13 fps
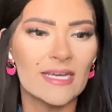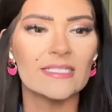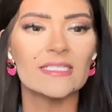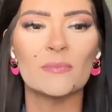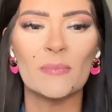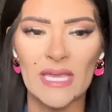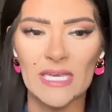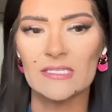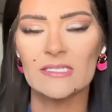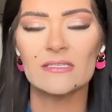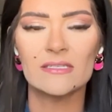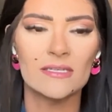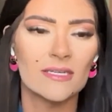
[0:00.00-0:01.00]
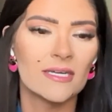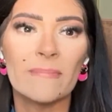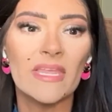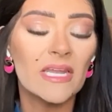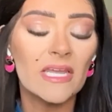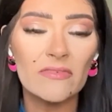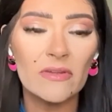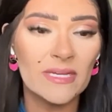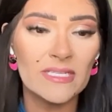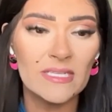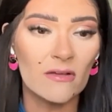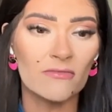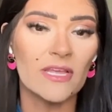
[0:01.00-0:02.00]
that space. And even
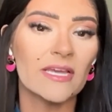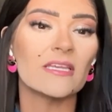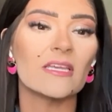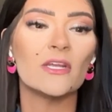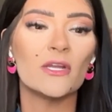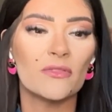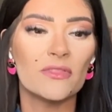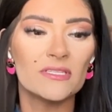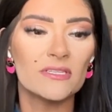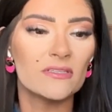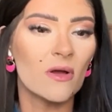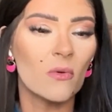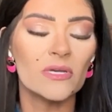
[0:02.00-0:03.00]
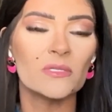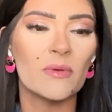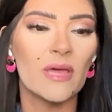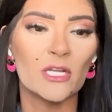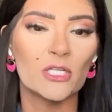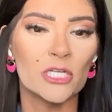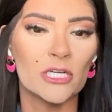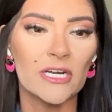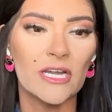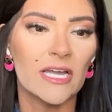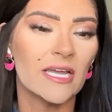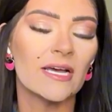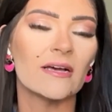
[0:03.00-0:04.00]
myself, this has always been a
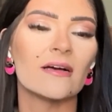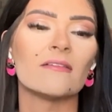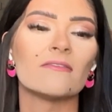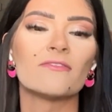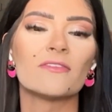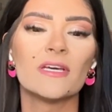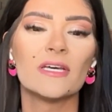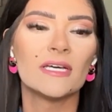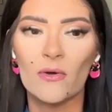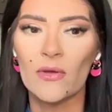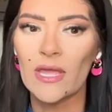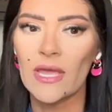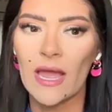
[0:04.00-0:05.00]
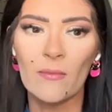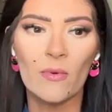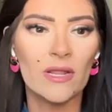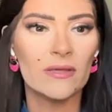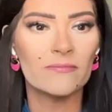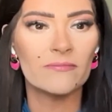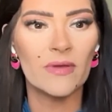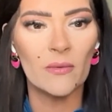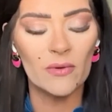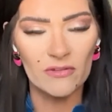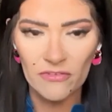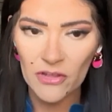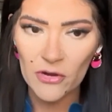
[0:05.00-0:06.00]
journey of, okay, I want
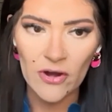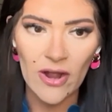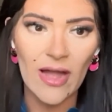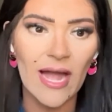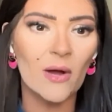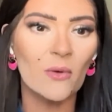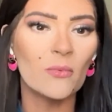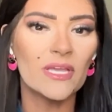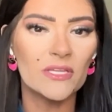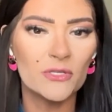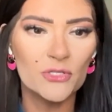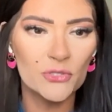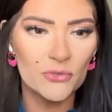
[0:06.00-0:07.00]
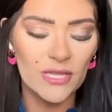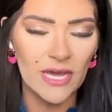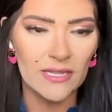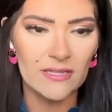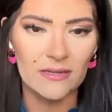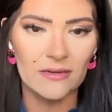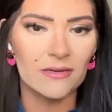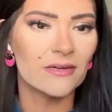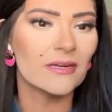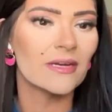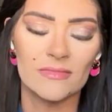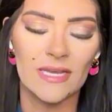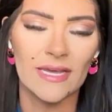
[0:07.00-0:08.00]
to figure out how we can do that here
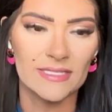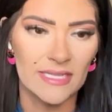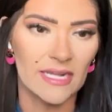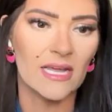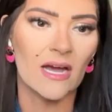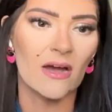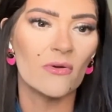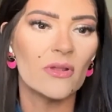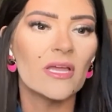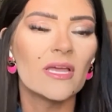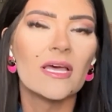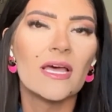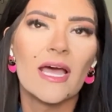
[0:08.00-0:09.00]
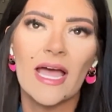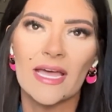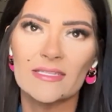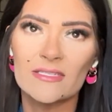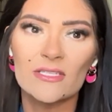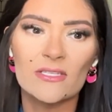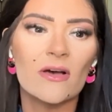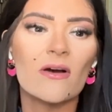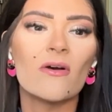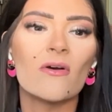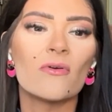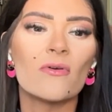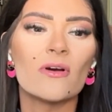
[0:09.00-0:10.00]
at DayCloud. And
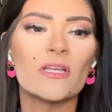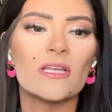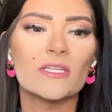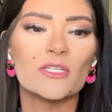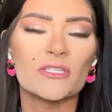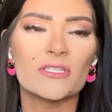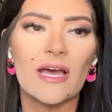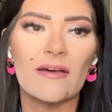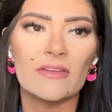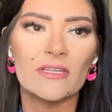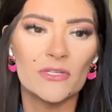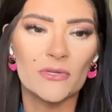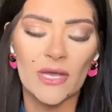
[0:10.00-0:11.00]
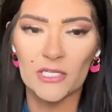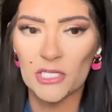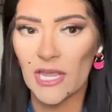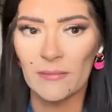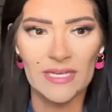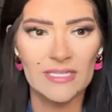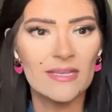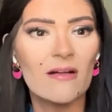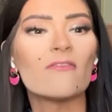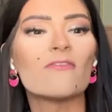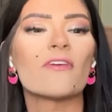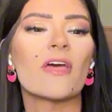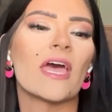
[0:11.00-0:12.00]
so just having to educate
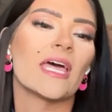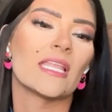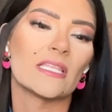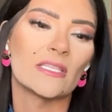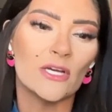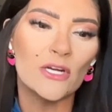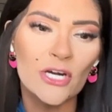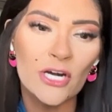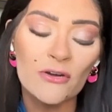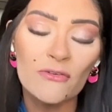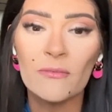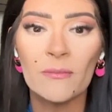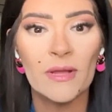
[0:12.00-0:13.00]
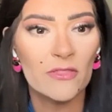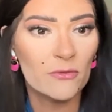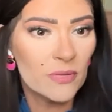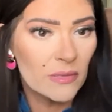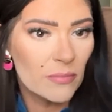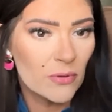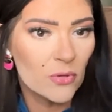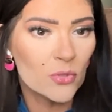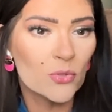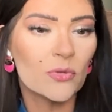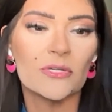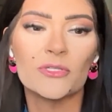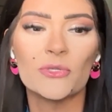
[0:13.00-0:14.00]
myself and learn from other people
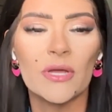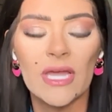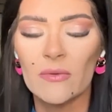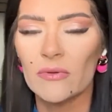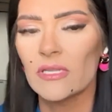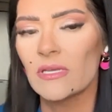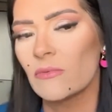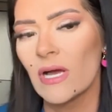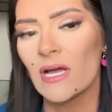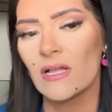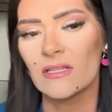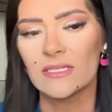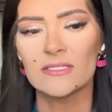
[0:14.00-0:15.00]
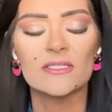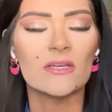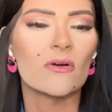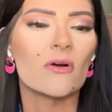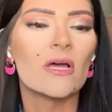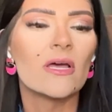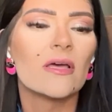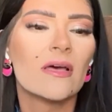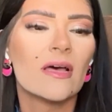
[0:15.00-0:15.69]
who are doing it really well. And so